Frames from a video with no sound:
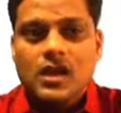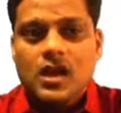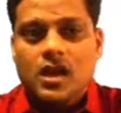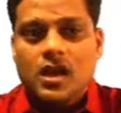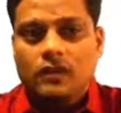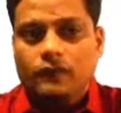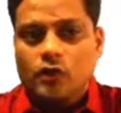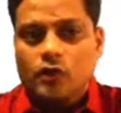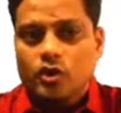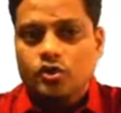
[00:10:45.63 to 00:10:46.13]

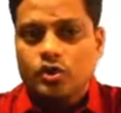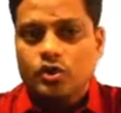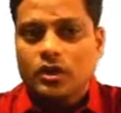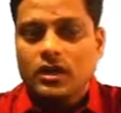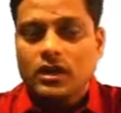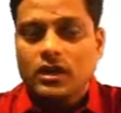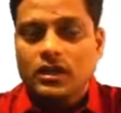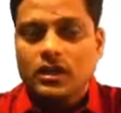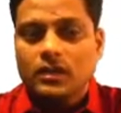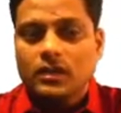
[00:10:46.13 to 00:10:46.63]

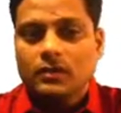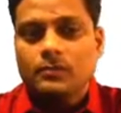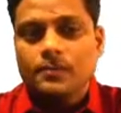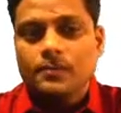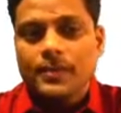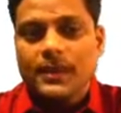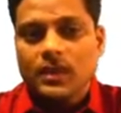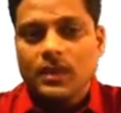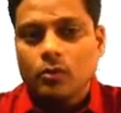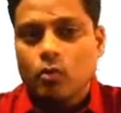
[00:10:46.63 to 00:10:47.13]
unfortunately
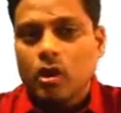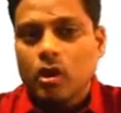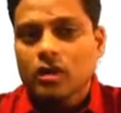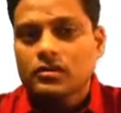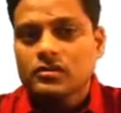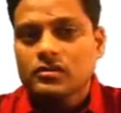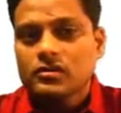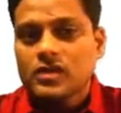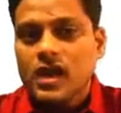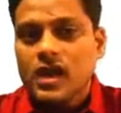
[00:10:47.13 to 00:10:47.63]
he
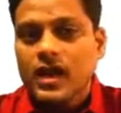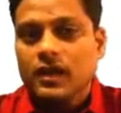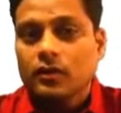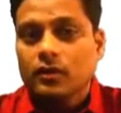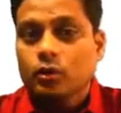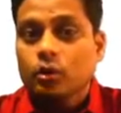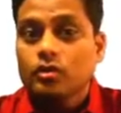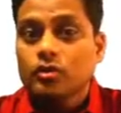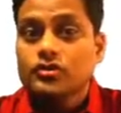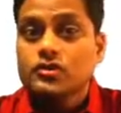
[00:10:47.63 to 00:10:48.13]
was
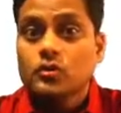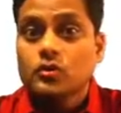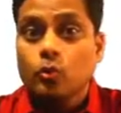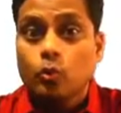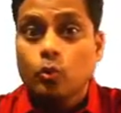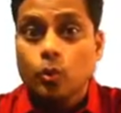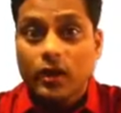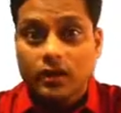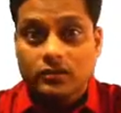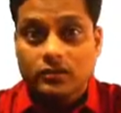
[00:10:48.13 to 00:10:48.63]
diagnosed
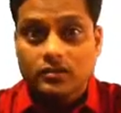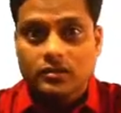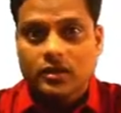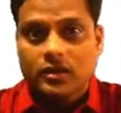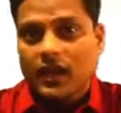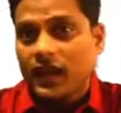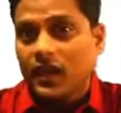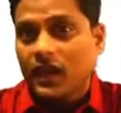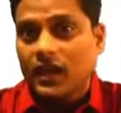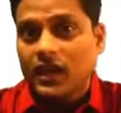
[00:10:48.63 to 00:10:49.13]
with
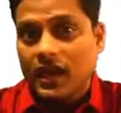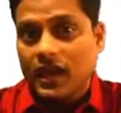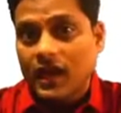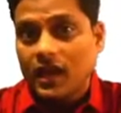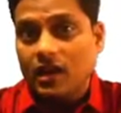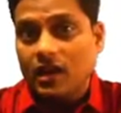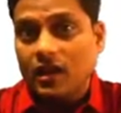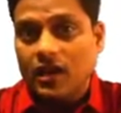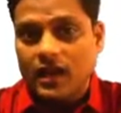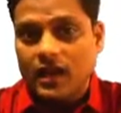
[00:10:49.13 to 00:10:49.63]

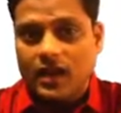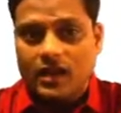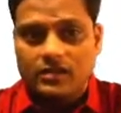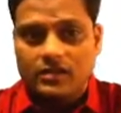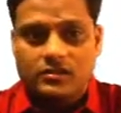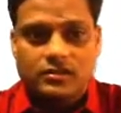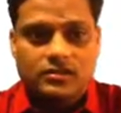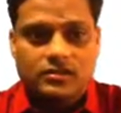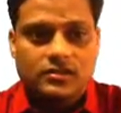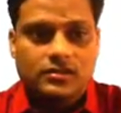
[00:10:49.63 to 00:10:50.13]

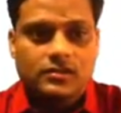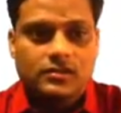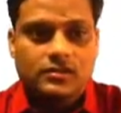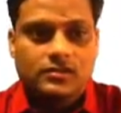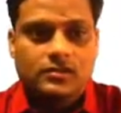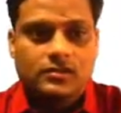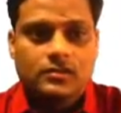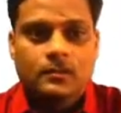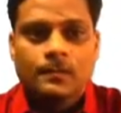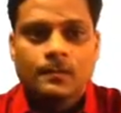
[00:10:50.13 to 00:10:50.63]

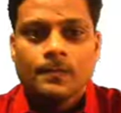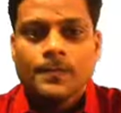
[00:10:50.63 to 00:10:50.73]
ALS.